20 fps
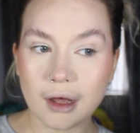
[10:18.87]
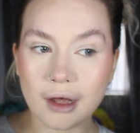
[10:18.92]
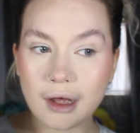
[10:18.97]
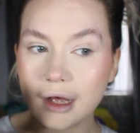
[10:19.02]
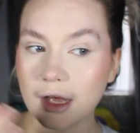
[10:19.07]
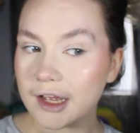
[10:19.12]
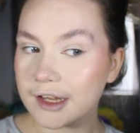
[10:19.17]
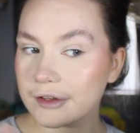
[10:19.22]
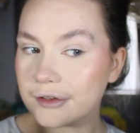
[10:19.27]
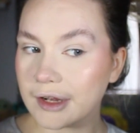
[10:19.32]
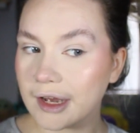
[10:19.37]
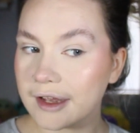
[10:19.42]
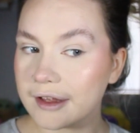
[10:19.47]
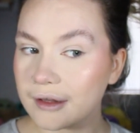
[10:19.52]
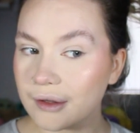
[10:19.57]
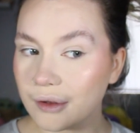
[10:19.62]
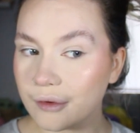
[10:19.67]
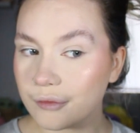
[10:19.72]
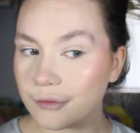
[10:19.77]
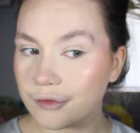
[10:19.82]
I
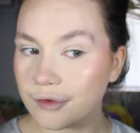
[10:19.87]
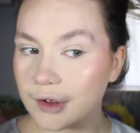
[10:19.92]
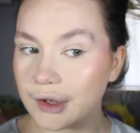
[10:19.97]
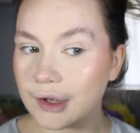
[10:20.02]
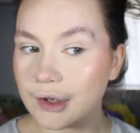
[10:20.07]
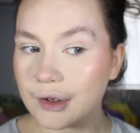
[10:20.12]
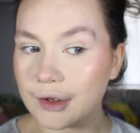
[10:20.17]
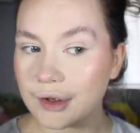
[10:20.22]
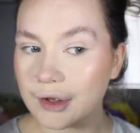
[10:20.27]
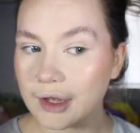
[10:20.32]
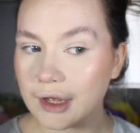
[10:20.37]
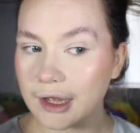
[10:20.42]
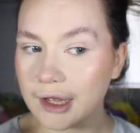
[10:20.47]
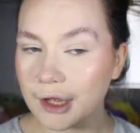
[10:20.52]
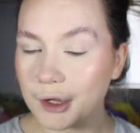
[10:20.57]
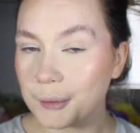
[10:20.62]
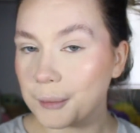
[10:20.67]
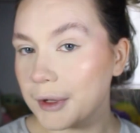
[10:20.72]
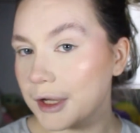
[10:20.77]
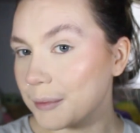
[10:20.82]
love
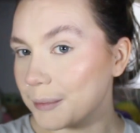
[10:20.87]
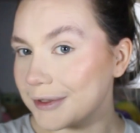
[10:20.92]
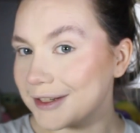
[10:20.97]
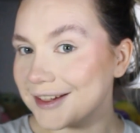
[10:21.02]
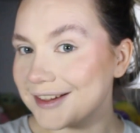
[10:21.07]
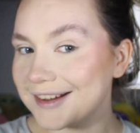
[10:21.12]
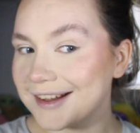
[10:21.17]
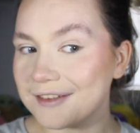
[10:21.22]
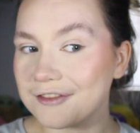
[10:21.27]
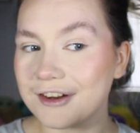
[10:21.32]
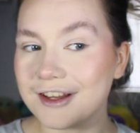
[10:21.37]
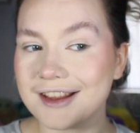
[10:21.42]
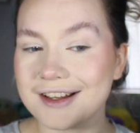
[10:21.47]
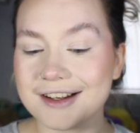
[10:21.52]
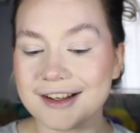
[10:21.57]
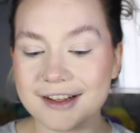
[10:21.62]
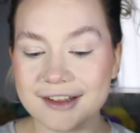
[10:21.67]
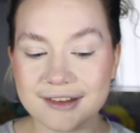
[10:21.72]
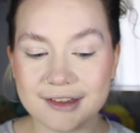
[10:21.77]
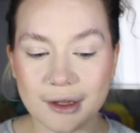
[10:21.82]
how pigmented everything
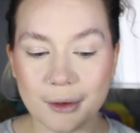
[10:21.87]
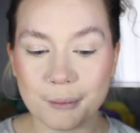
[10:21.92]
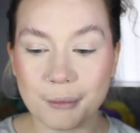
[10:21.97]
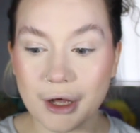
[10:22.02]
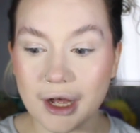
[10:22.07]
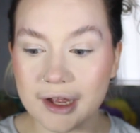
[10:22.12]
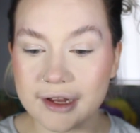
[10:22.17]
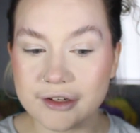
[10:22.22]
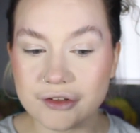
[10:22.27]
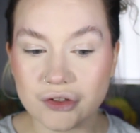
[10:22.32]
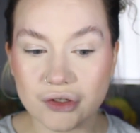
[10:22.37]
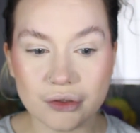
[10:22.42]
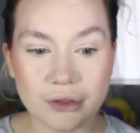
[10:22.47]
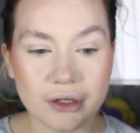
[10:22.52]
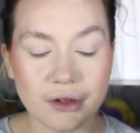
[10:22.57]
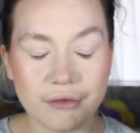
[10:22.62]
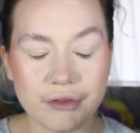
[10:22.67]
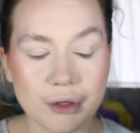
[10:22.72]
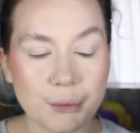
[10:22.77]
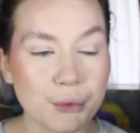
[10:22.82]
is, but I do
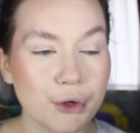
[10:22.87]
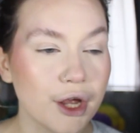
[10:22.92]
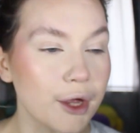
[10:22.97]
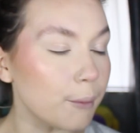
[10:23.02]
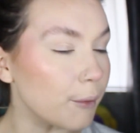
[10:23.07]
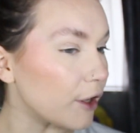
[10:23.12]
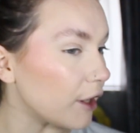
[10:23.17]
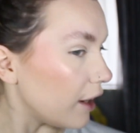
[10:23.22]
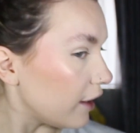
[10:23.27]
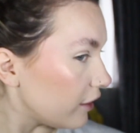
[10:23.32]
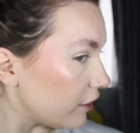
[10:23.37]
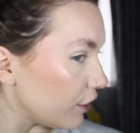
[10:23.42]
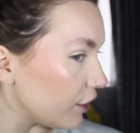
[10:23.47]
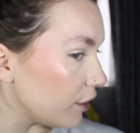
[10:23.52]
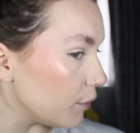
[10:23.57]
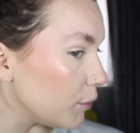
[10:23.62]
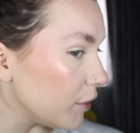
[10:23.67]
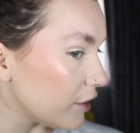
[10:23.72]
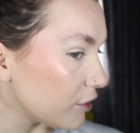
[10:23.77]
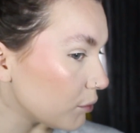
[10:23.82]
love the primer. I think
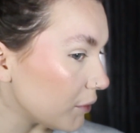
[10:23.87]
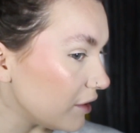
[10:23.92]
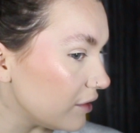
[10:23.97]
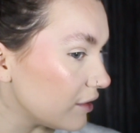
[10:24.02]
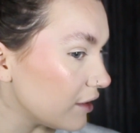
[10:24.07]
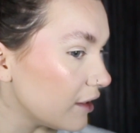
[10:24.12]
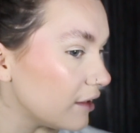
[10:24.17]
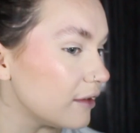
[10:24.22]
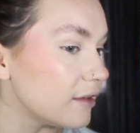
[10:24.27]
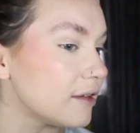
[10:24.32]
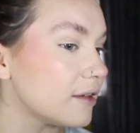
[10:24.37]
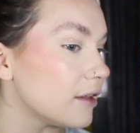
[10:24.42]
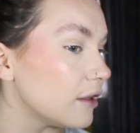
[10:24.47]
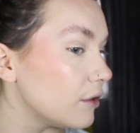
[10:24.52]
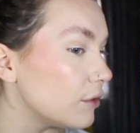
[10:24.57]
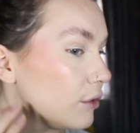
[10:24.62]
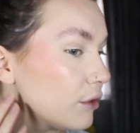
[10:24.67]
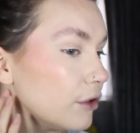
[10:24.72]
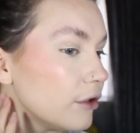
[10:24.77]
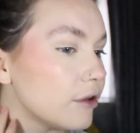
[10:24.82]
it makes my skin
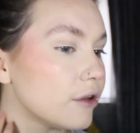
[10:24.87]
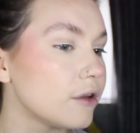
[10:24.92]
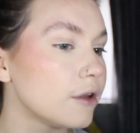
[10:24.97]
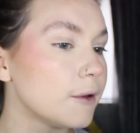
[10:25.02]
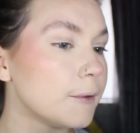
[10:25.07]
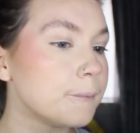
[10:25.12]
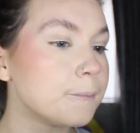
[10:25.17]
still look